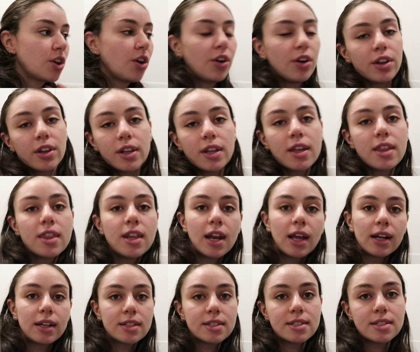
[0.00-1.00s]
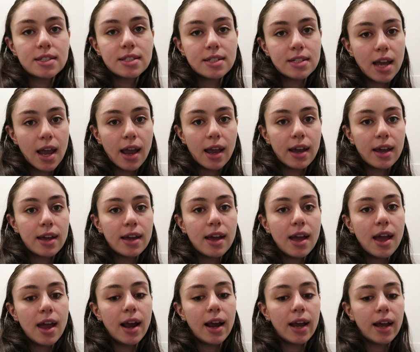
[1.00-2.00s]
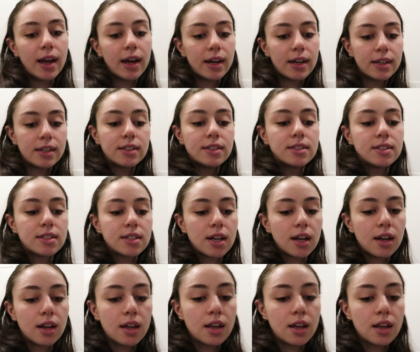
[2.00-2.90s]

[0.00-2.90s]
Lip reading: currently the next day, and